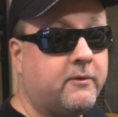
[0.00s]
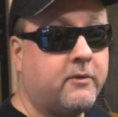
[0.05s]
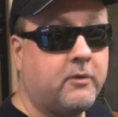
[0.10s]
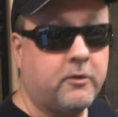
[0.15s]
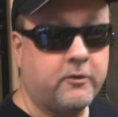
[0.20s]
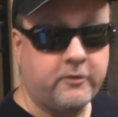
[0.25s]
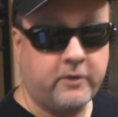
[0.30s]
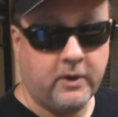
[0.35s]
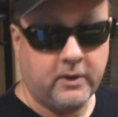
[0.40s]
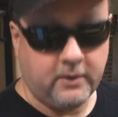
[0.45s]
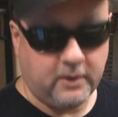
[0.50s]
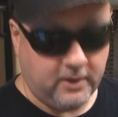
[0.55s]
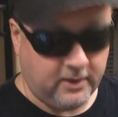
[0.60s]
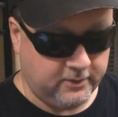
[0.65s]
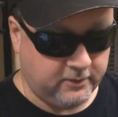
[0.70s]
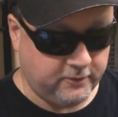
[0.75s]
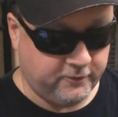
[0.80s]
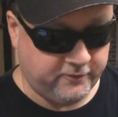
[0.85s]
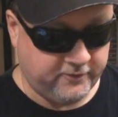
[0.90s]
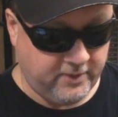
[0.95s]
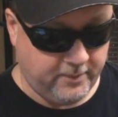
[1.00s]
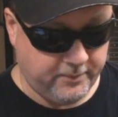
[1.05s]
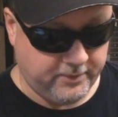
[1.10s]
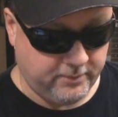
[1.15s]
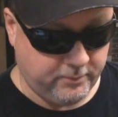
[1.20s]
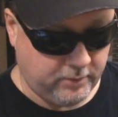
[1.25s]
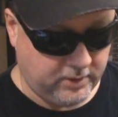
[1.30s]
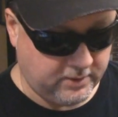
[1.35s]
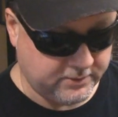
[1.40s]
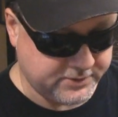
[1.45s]
of course I use some of
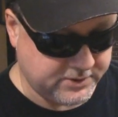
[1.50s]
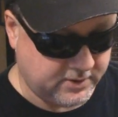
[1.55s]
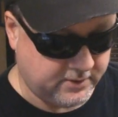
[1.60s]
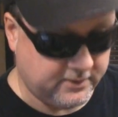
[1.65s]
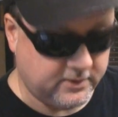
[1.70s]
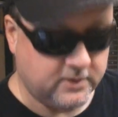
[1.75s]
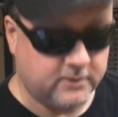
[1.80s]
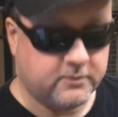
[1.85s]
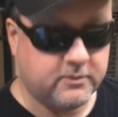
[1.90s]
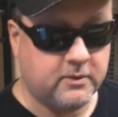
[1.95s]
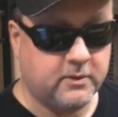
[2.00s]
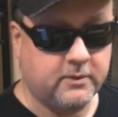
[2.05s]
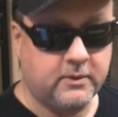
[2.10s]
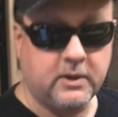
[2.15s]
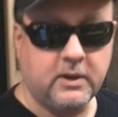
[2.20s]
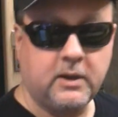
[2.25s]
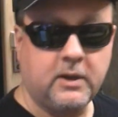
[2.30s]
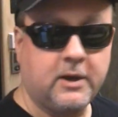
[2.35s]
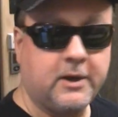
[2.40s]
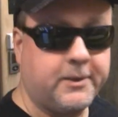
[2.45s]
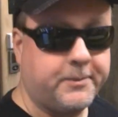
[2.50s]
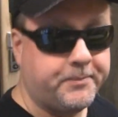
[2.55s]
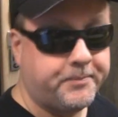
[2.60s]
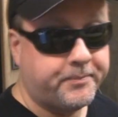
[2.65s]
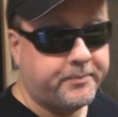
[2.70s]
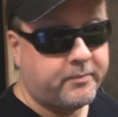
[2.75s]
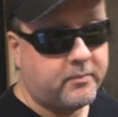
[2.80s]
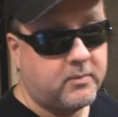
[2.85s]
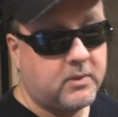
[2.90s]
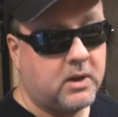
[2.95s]
them when I was on the
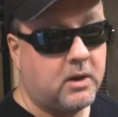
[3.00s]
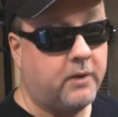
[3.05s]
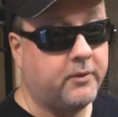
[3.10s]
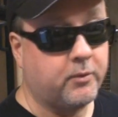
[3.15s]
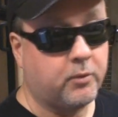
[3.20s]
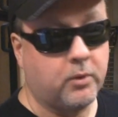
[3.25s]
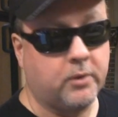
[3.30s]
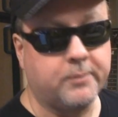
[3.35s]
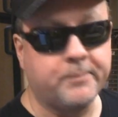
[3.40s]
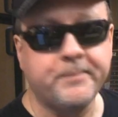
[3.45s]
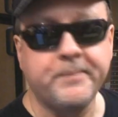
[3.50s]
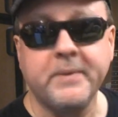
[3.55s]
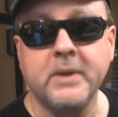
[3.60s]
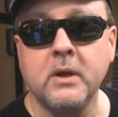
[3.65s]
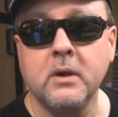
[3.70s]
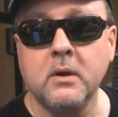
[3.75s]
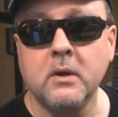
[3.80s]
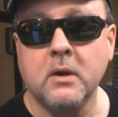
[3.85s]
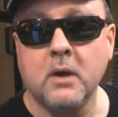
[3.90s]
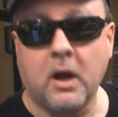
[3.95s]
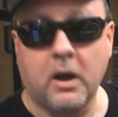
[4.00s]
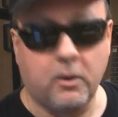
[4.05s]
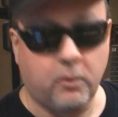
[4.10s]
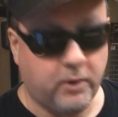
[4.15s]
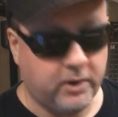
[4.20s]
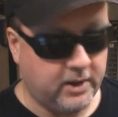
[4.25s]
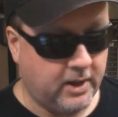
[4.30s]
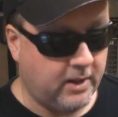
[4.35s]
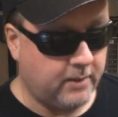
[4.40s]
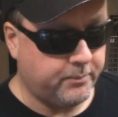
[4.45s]
road. I don't
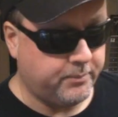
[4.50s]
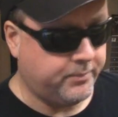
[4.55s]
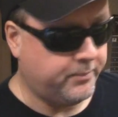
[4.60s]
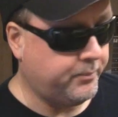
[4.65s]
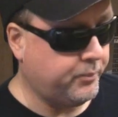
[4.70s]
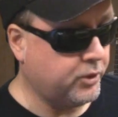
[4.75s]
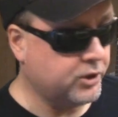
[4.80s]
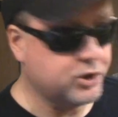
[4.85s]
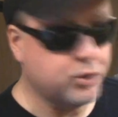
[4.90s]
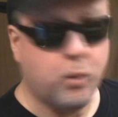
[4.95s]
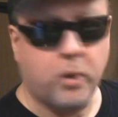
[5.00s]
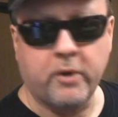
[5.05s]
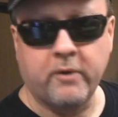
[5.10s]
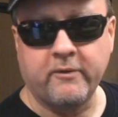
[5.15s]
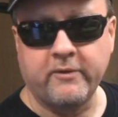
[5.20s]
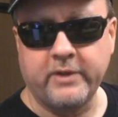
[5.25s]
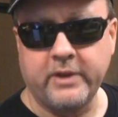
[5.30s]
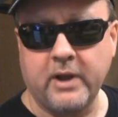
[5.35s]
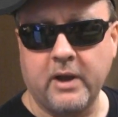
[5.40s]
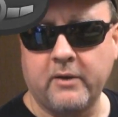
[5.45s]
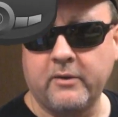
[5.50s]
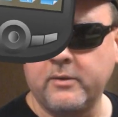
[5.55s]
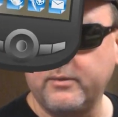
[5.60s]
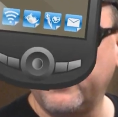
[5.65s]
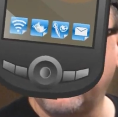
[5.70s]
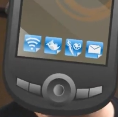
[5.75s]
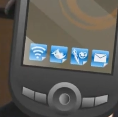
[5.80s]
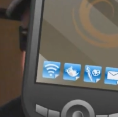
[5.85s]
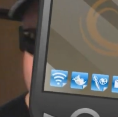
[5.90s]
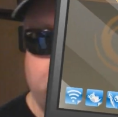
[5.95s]
want to push one over the other
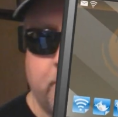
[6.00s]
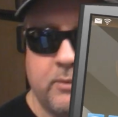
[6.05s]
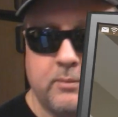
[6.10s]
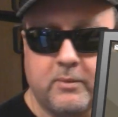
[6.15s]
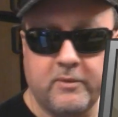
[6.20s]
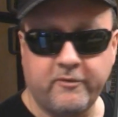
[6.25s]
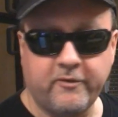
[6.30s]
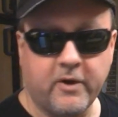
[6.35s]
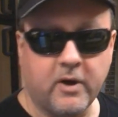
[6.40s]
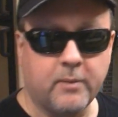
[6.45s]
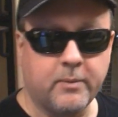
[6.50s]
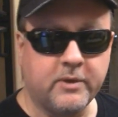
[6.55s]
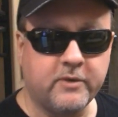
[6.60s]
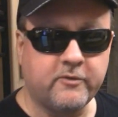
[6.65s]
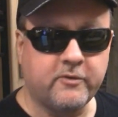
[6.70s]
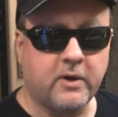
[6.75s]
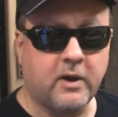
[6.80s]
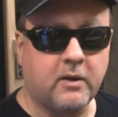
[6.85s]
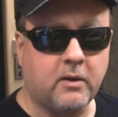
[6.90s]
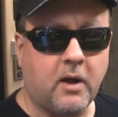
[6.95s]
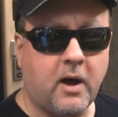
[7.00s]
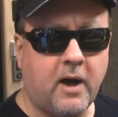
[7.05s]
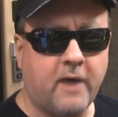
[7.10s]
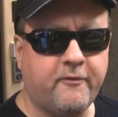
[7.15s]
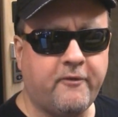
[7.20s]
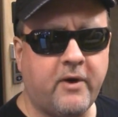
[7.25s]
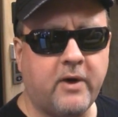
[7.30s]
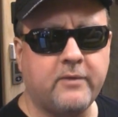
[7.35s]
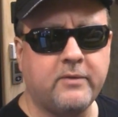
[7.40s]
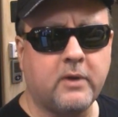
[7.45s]
because that wouldn't be fair, but I
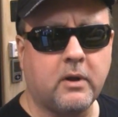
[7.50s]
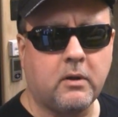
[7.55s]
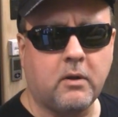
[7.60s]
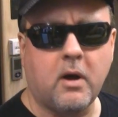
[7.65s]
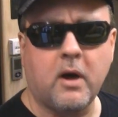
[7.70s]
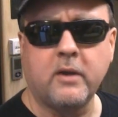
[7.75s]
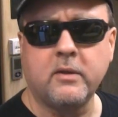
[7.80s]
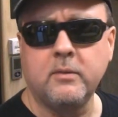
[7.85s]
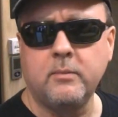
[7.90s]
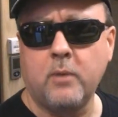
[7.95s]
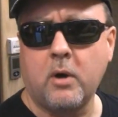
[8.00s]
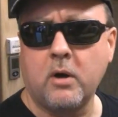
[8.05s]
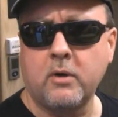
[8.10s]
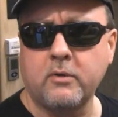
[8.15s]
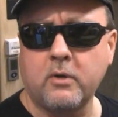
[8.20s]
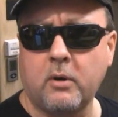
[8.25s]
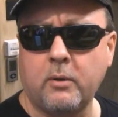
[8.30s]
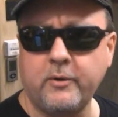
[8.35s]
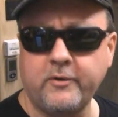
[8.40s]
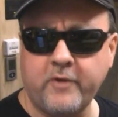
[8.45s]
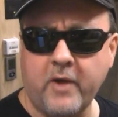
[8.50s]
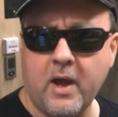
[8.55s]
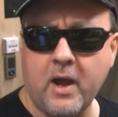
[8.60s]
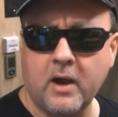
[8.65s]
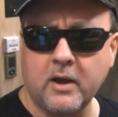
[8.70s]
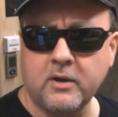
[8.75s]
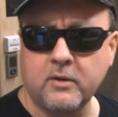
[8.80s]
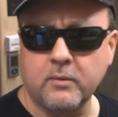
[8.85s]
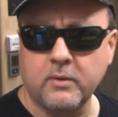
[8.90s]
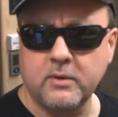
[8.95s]
find that a lot of them aren't always
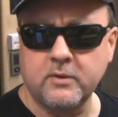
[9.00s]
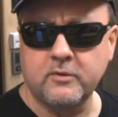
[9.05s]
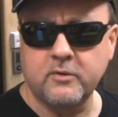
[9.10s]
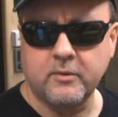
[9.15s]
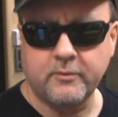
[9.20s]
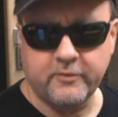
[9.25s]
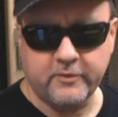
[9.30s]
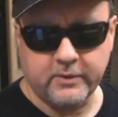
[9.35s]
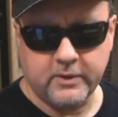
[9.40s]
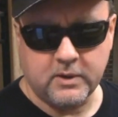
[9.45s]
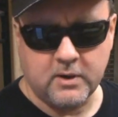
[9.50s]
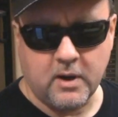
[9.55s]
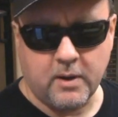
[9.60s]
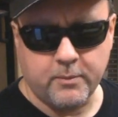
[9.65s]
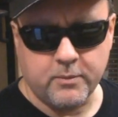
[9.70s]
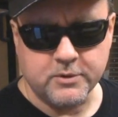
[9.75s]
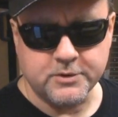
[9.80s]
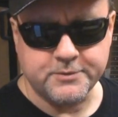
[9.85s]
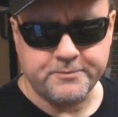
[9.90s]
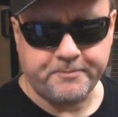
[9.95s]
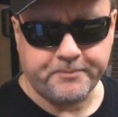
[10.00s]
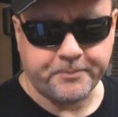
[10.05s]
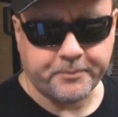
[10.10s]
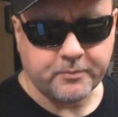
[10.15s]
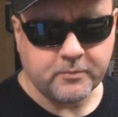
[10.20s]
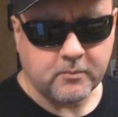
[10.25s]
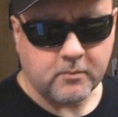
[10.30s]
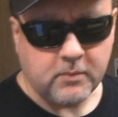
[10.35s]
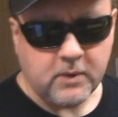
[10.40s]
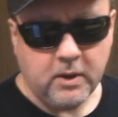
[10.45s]
accurate in terms of the numbers.
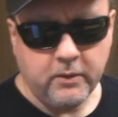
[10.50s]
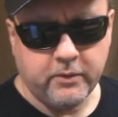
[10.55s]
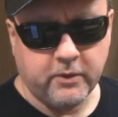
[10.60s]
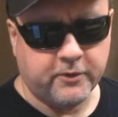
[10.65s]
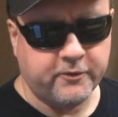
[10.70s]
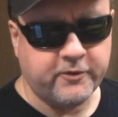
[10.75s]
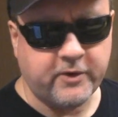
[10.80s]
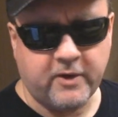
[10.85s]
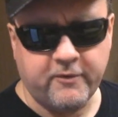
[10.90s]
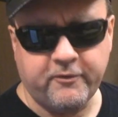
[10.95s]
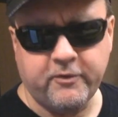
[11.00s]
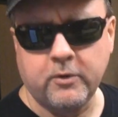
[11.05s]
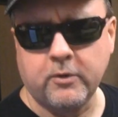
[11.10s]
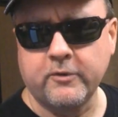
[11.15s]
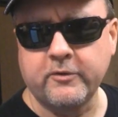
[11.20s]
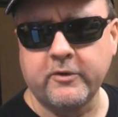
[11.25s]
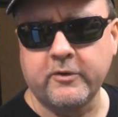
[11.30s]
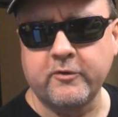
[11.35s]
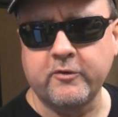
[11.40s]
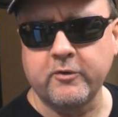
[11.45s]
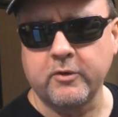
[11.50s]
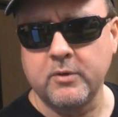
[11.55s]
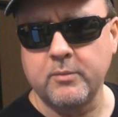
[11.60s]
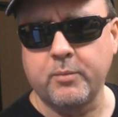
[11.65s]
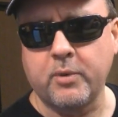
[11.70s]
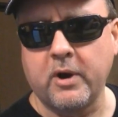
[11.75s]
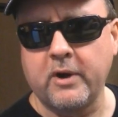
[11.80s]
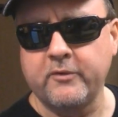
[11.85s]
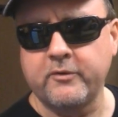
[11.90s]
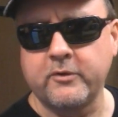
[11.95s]
They'll say fuel's at a certain
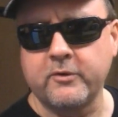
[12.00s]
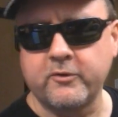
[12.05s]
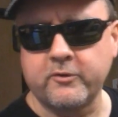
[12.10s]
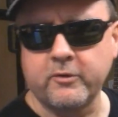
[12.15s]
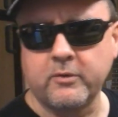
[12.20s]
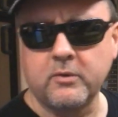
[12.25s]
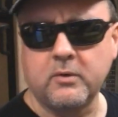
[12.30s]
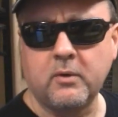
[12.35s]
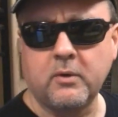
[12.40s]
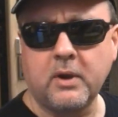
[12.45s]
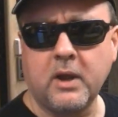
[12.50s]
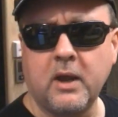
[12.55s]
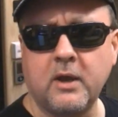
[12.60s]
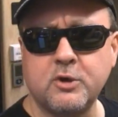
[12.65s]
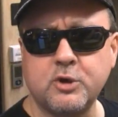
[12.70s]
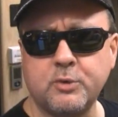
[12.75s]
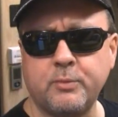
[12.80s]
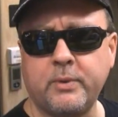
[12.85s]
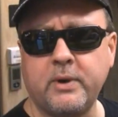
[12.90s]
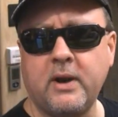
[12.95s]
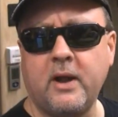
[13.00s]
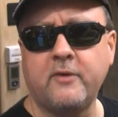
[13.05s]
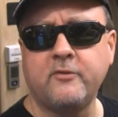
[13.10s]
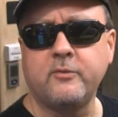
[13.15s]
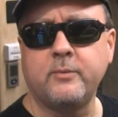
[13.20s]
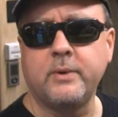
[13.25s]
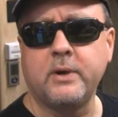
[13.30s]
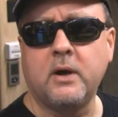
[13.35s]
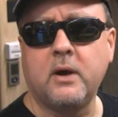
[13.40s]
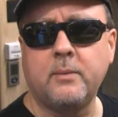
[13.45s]
price at a certain location, but it
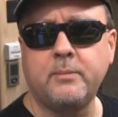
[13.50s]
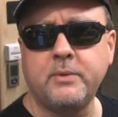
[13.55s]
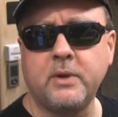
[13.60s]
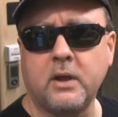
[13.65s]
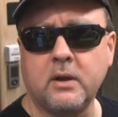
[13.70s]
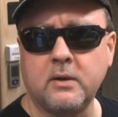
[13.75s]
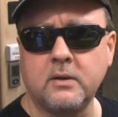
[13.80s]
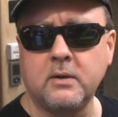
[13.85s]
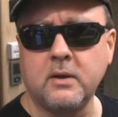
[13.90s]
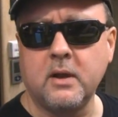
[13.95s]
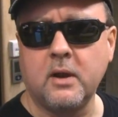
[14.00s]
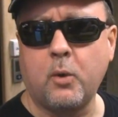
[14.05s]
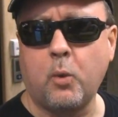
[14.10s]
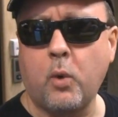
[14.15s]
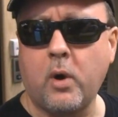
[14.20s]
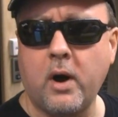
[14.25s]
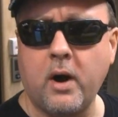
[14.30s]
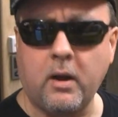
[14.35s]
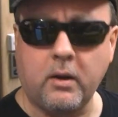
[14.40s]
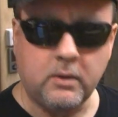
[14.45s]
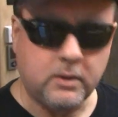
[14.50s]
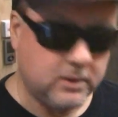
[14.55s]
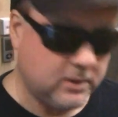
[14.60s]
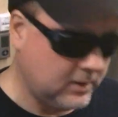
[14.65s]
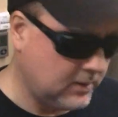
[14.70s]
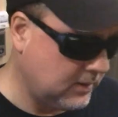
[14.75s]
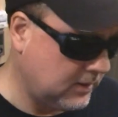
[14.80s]
hasn't been updated in a while.